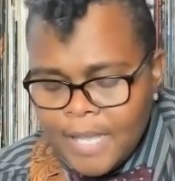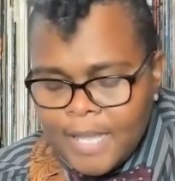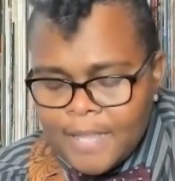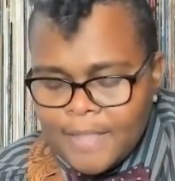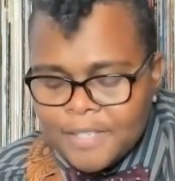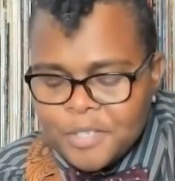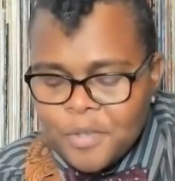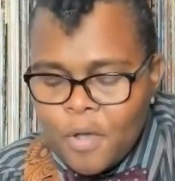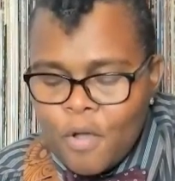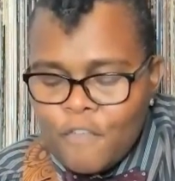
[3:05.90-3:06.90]
And that's a
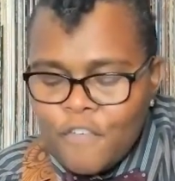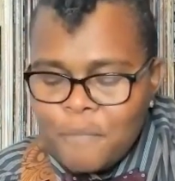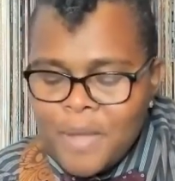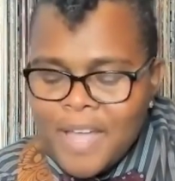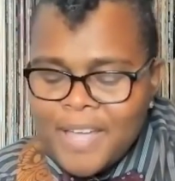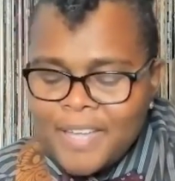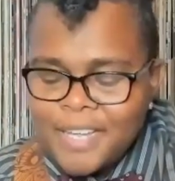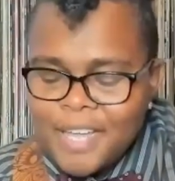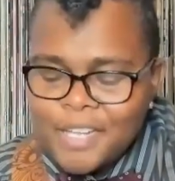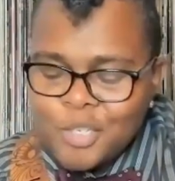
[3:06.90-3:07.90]
song off of my
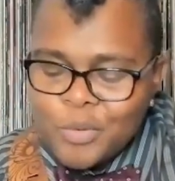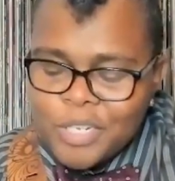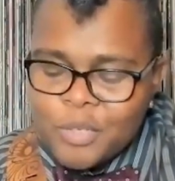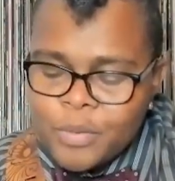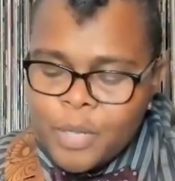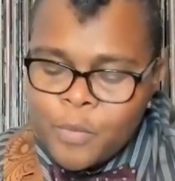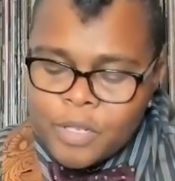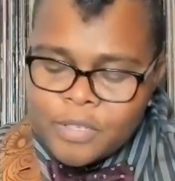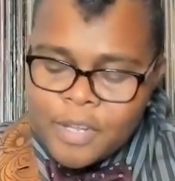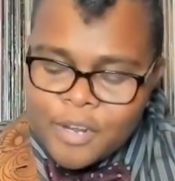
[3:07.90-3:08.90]

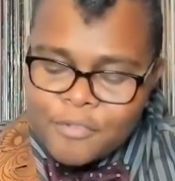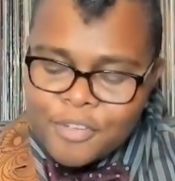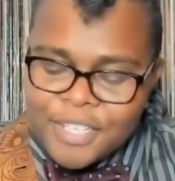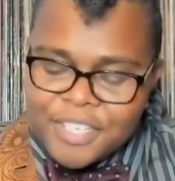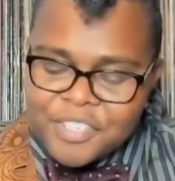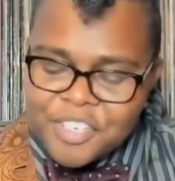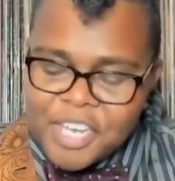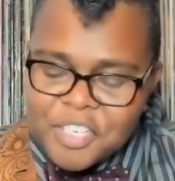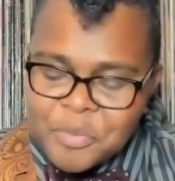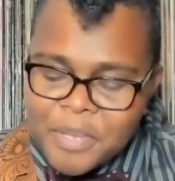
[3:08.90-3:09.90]
2021 release,
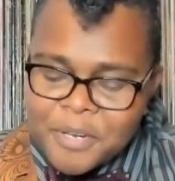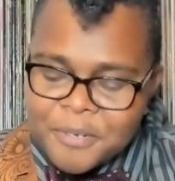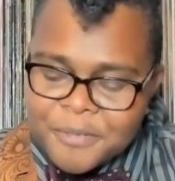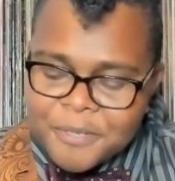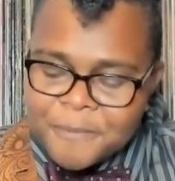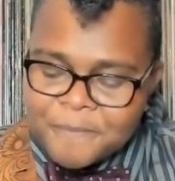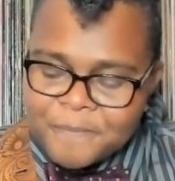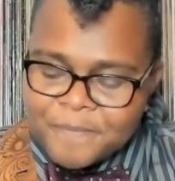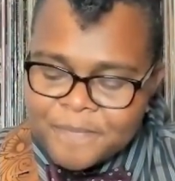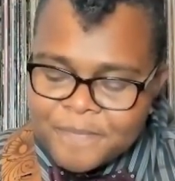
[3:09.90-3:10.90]
Changemakers,
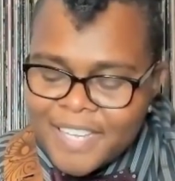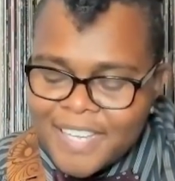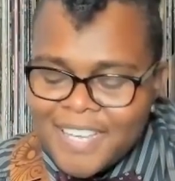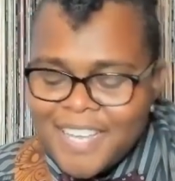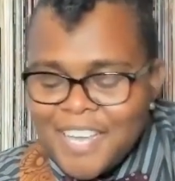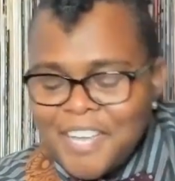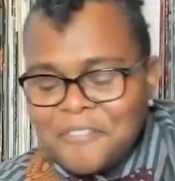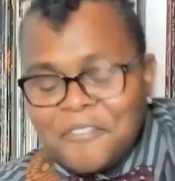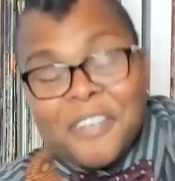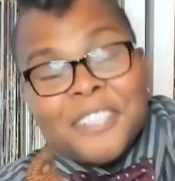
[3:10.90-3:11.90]

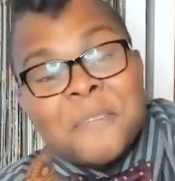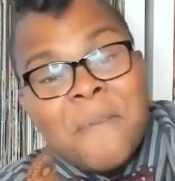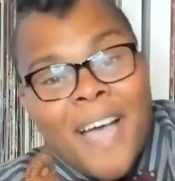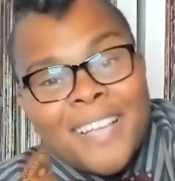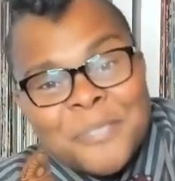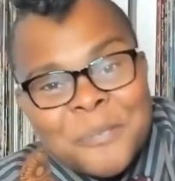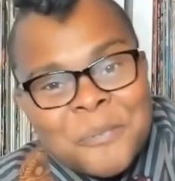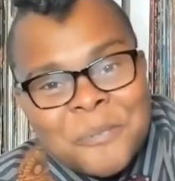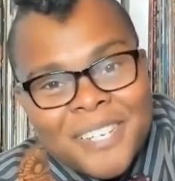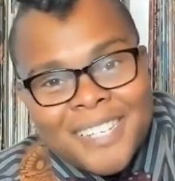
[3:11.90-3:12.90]
front to back
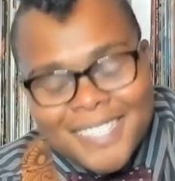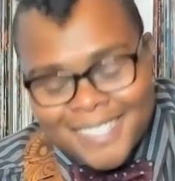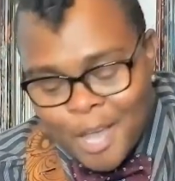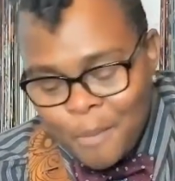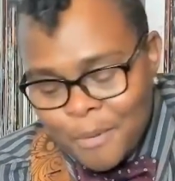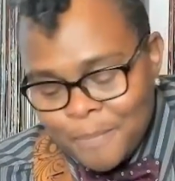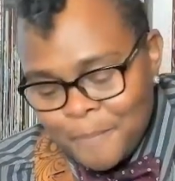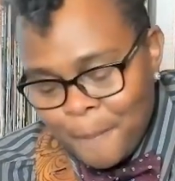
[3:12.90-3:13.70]
social justice album.